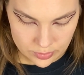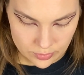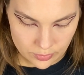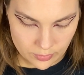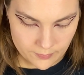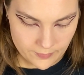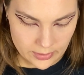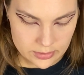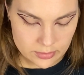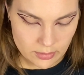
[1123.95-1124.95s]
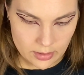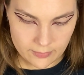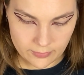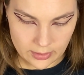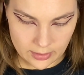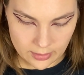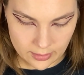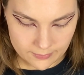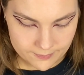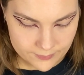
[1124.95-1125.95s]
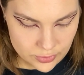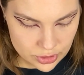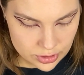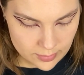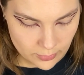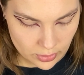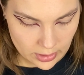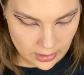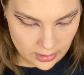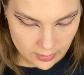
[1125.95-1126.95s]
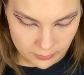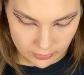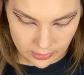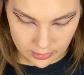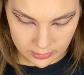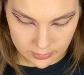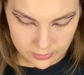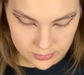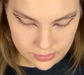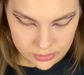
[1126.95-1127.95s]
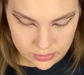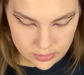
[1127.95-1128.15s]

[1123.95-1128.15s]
I do have like a shimmery couple colors.